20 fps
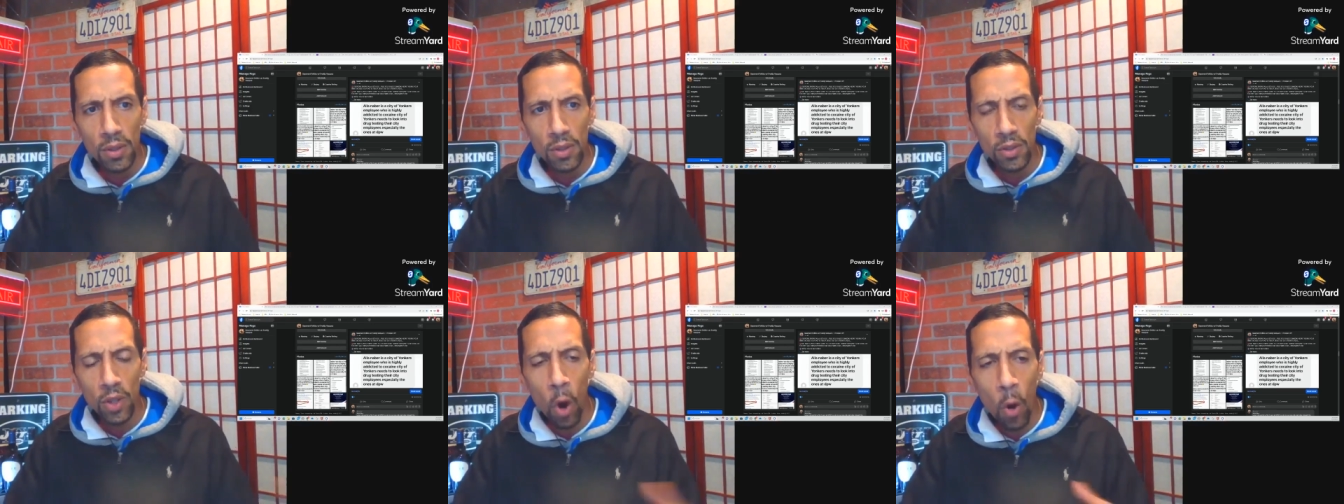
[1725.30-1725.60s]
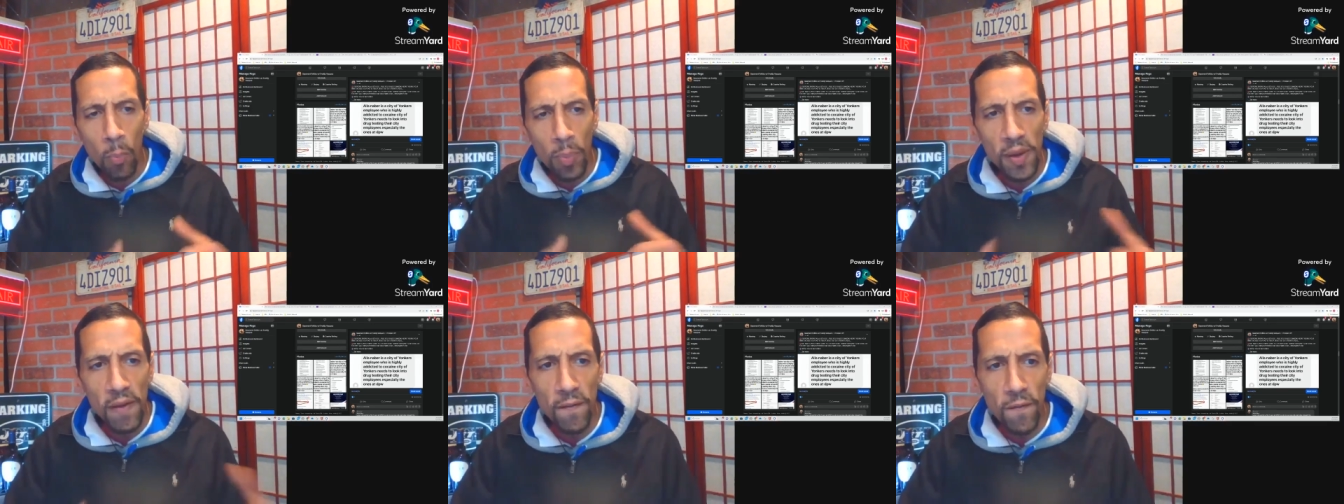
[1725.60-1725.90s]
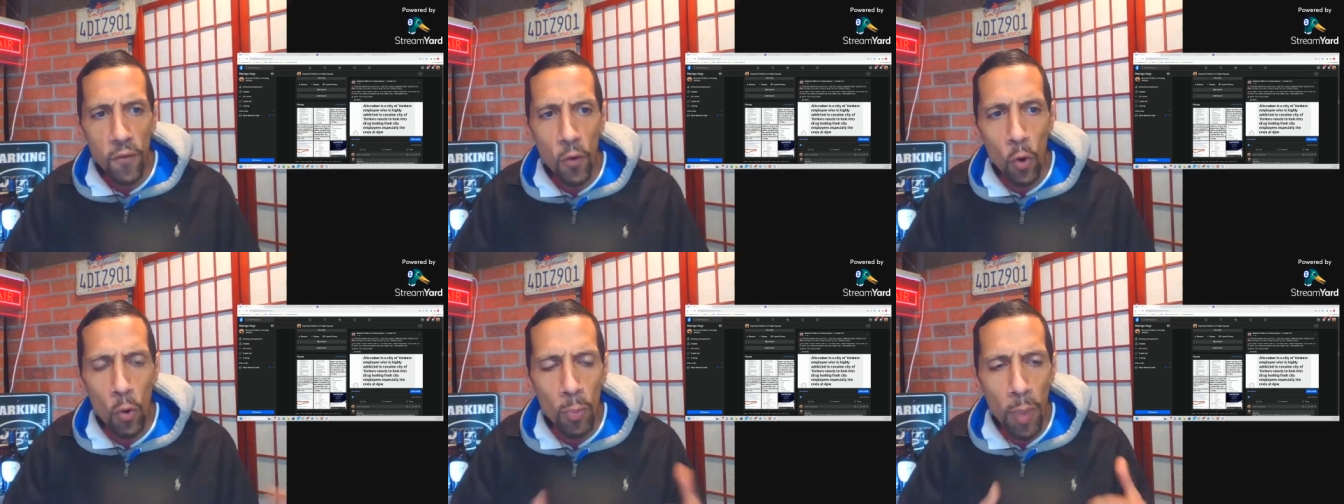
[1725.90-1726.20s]
Don't be
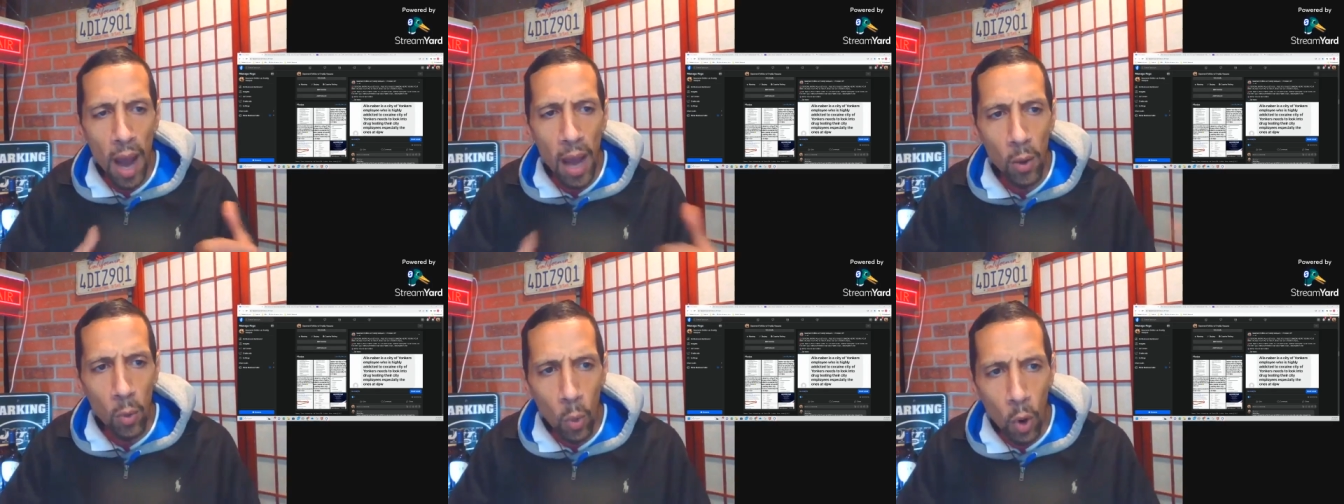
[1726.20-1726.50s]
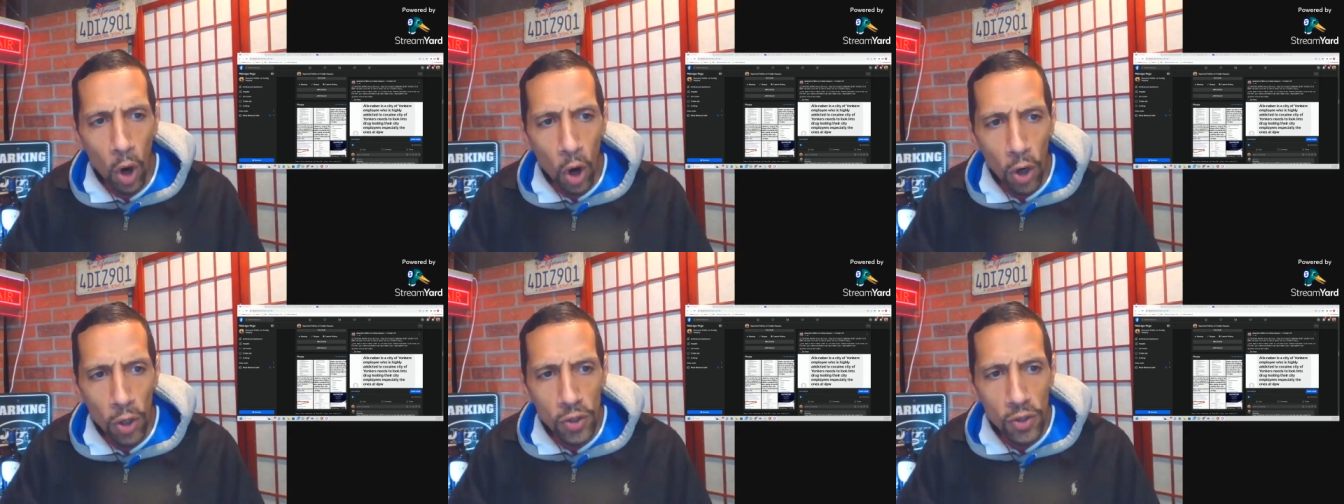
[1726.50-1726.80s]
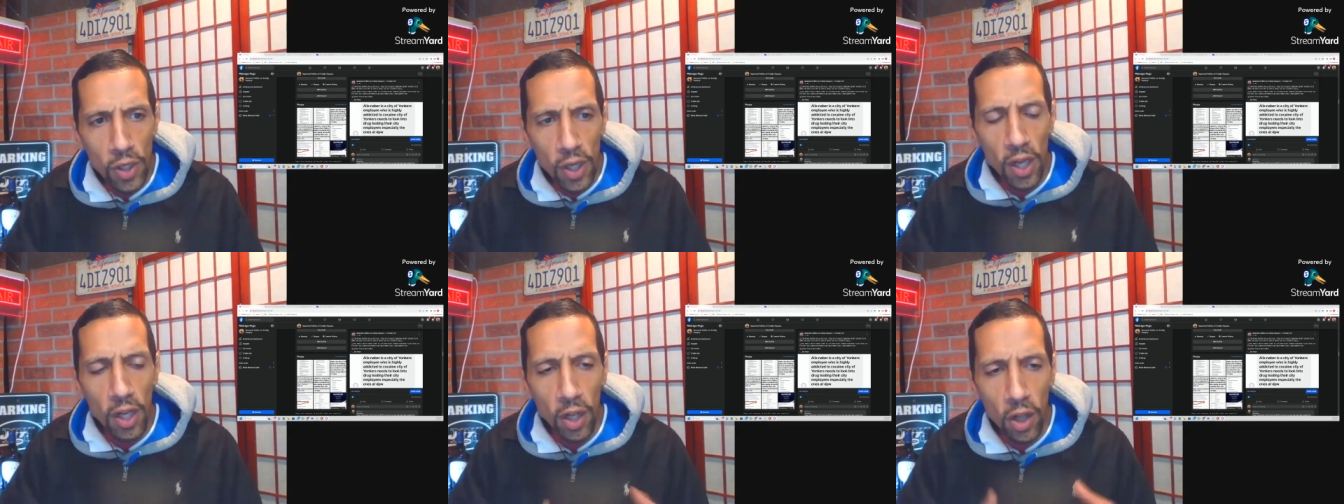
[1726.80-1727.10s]
fooled by
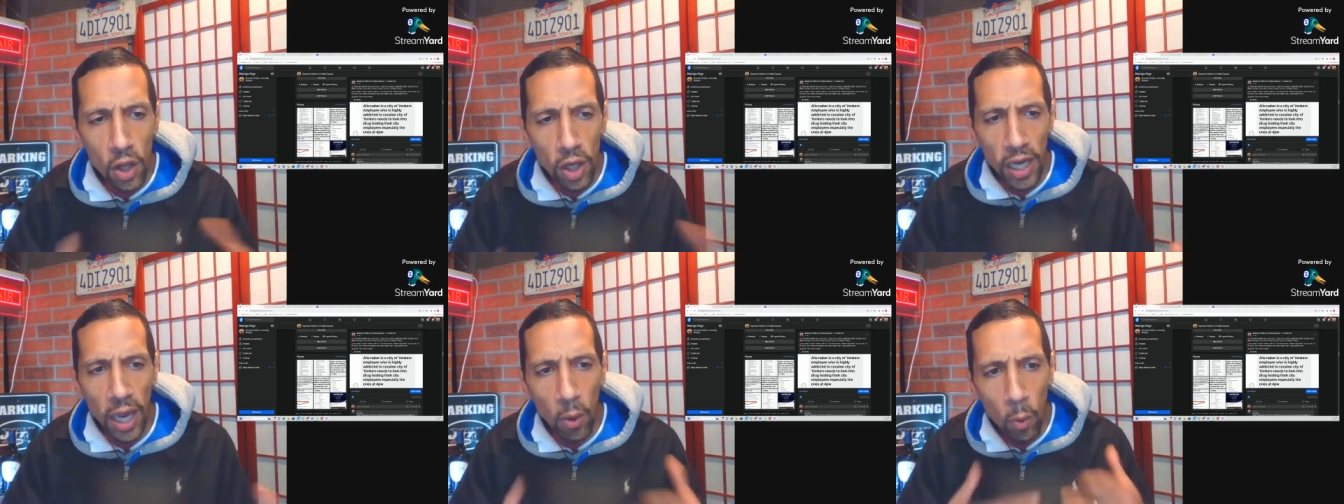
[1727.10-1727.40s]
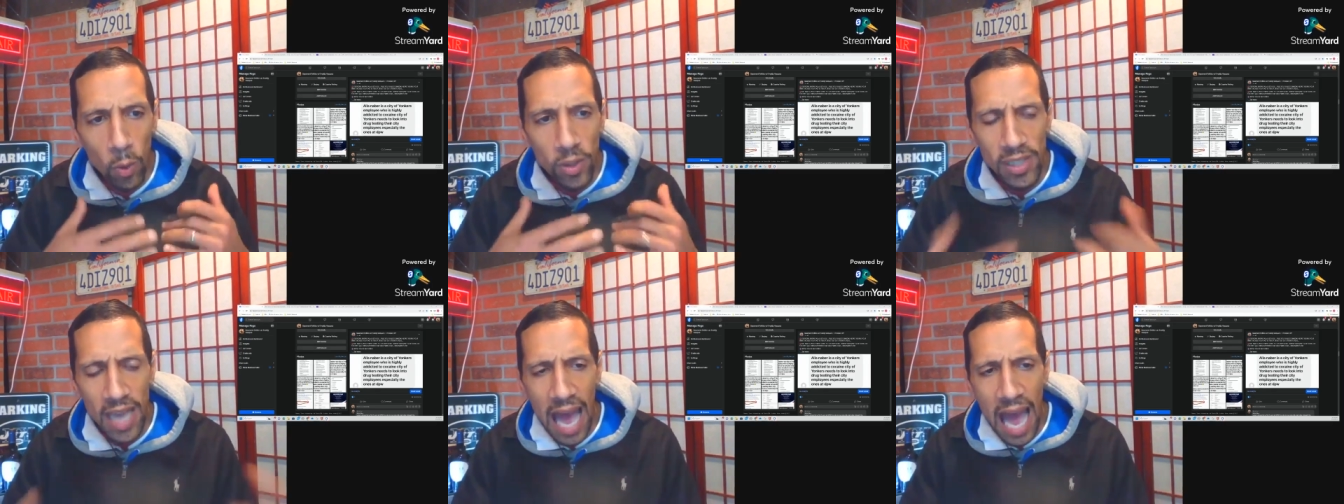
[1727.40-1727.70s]
words. Look at what's